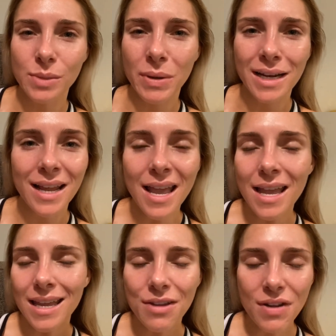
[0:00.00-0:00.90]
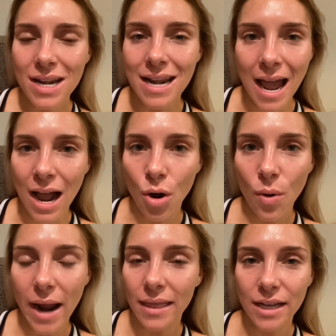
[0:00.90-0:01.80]
But even now,
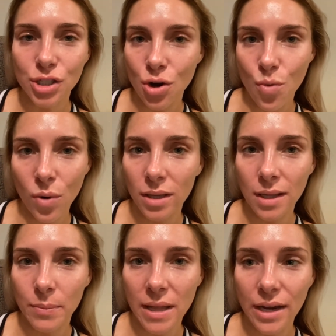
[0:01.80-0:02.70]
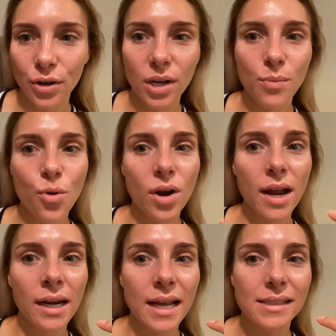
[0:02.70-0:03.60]
I like don't wear lip liner anymore.
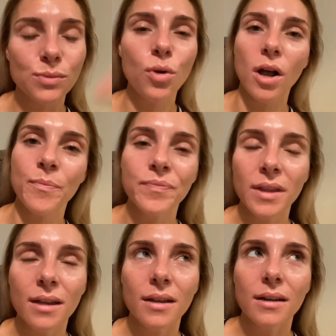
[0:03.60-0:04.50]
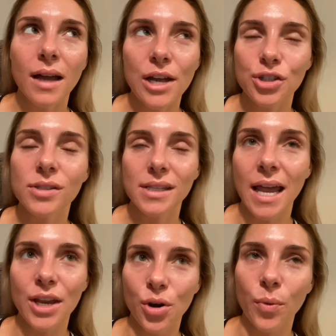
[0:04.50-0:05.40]
And I, well, I shouldn't say
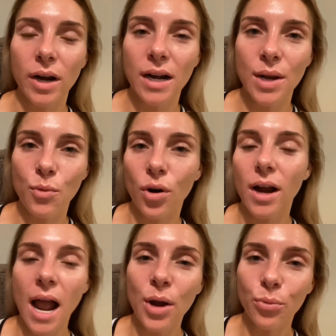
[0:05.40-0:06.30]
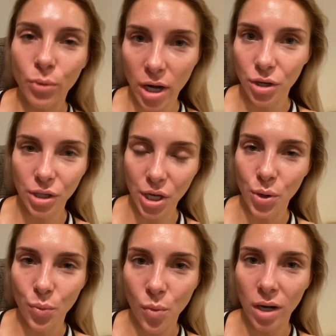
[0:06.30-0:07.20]
I don't wear it anymore. I rarely
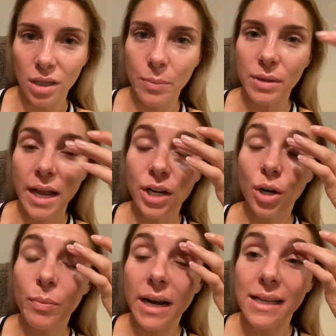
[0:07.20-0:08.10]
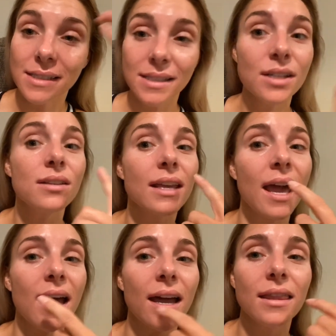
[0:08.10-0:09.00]
wear lip liner, but I still
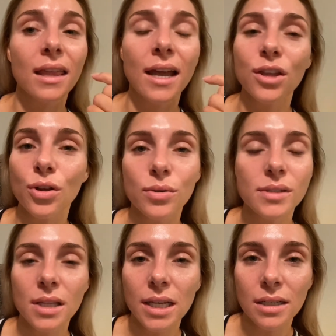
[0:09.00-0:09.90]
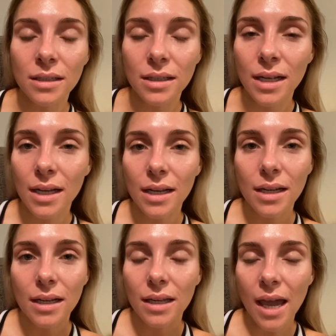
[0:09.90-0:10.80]
get like those little
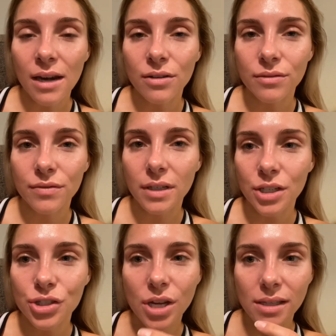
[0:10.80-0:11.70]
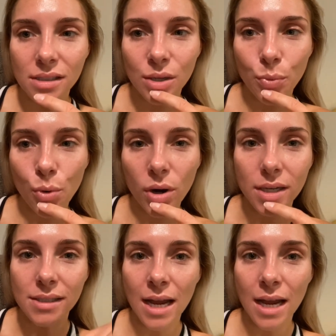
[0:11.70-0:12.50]
kind of congested pores.